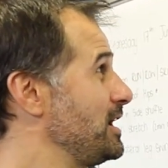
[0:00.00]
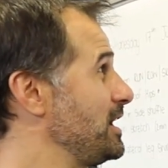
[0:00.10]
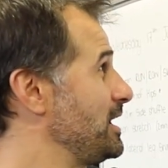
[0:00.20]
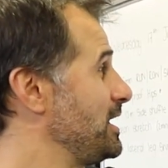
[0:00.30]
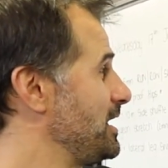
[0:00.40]

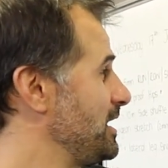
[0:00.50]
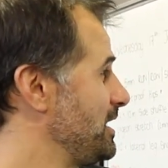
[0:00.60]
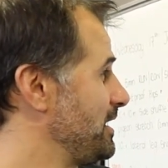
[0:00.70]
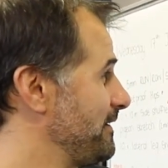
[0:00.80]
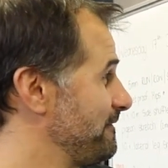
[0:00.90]

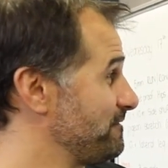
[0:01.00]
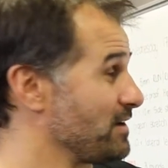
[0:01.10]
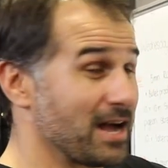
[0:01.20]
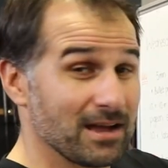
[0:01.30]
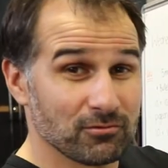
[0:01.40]

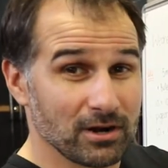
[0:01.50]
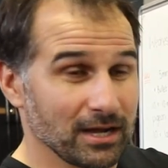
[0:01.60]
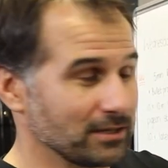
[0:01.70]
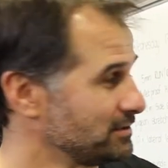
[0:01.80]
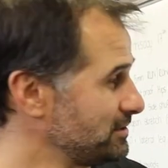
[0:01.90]
5
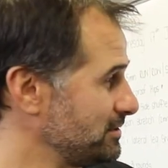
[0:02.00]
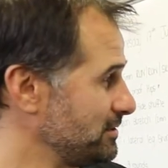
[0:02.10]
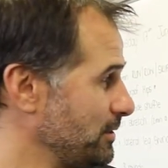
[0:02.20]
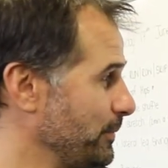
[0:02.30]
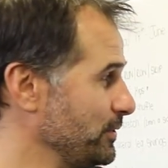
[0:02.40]
rounds,
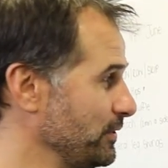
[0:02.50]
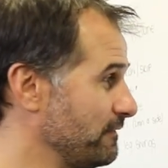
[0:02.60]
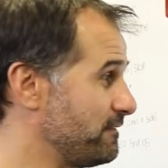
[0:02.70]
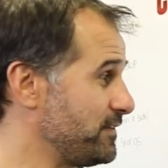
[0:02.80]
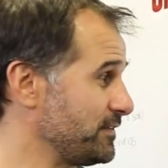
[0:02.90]
and we're doing
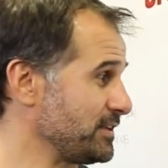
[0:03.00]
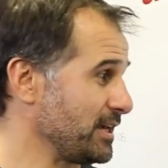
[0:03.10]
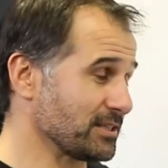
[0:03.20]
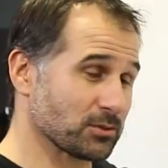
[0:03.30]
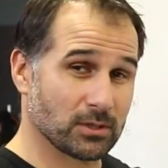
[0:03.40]
50
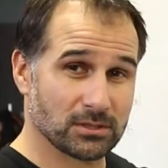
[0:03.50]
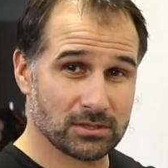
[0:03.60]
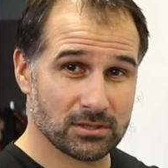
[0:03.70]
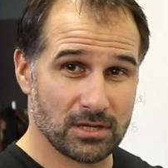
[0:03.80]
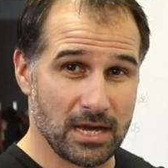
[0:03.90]
air
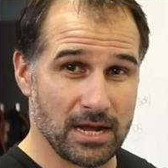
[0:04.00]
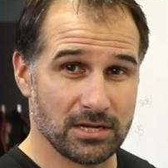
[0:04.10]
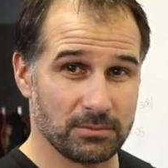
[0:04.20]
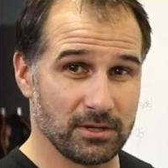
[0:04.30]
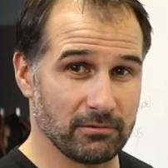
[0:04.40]
squats and
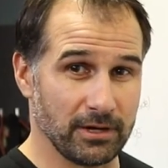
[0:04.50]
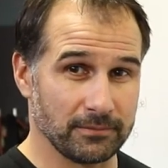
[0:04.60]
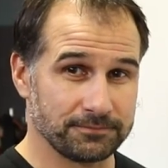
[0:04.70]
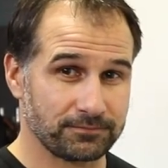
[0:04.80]
100-meter run.